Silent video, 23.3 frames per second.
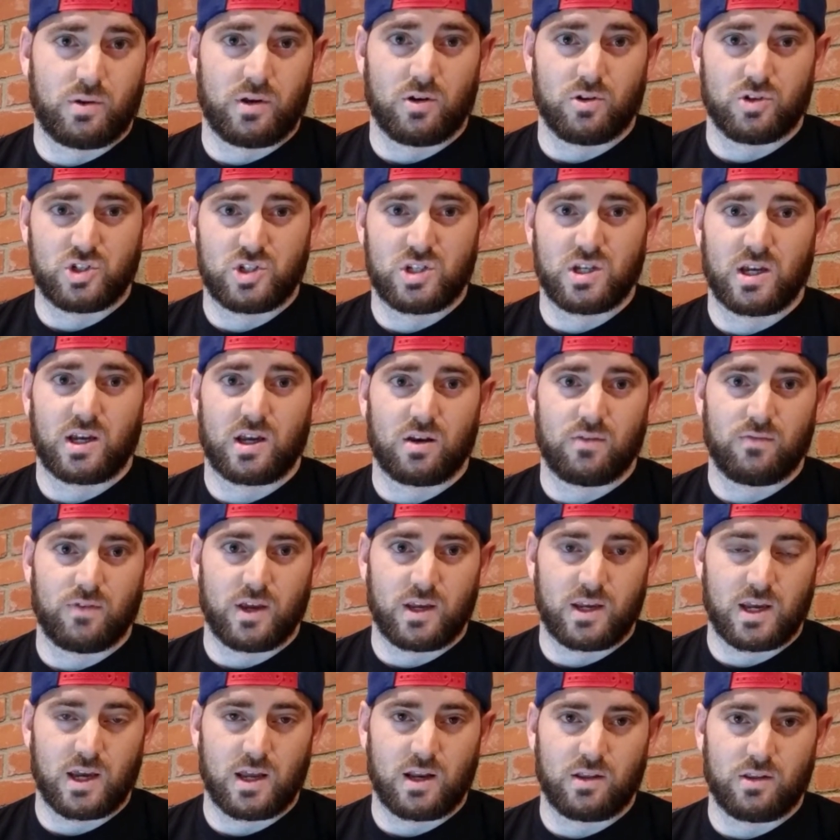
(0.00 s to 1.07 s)
Pierre sick and
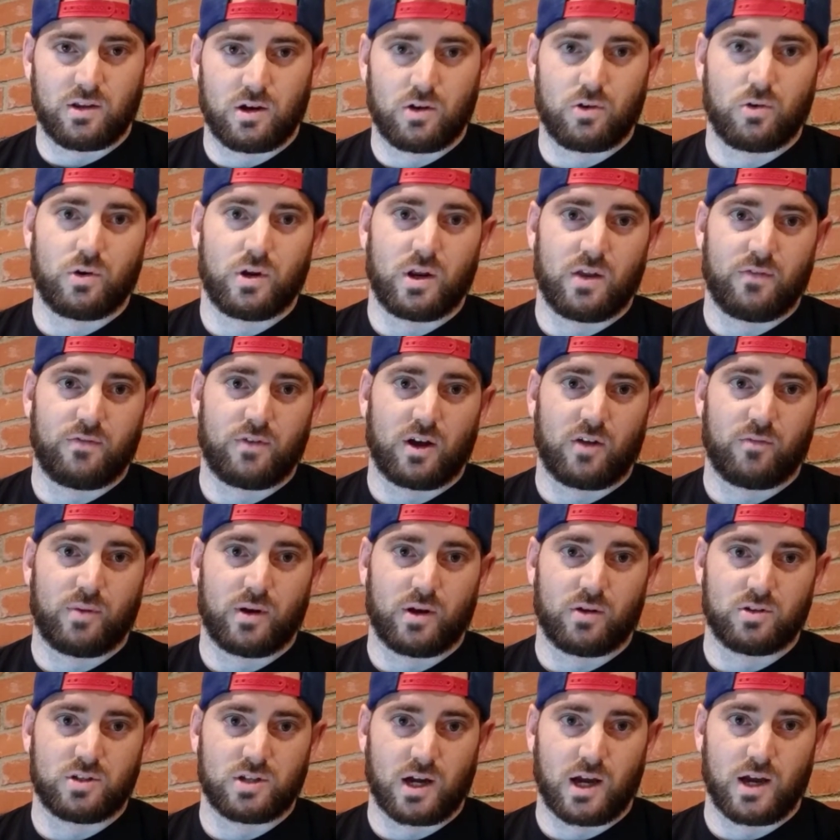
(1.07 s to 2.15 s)
vacating the
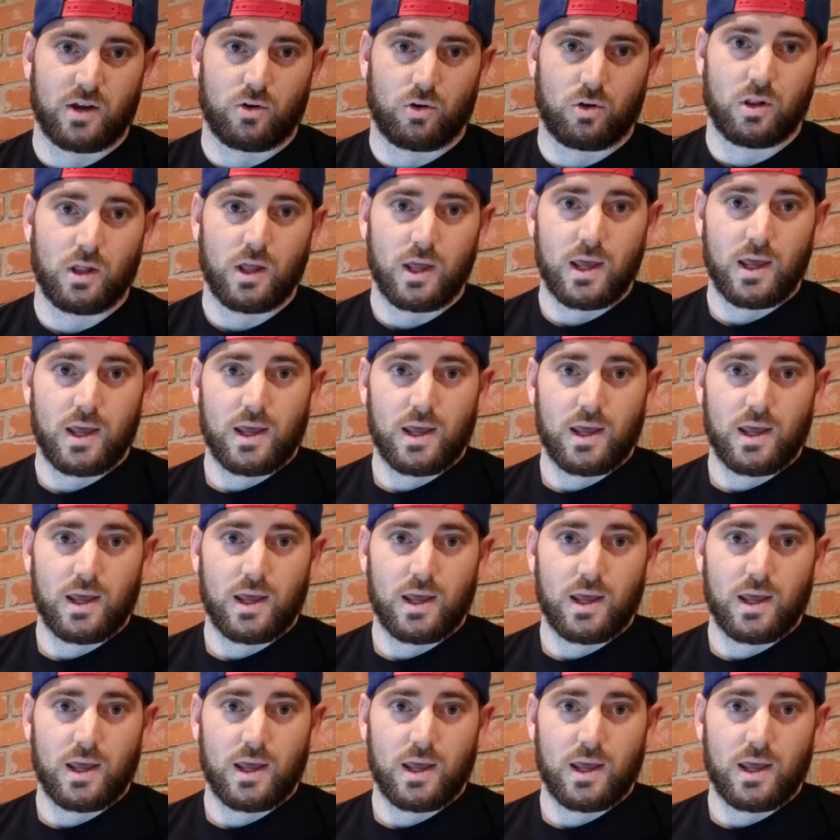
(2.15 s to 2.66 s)
185-pound title.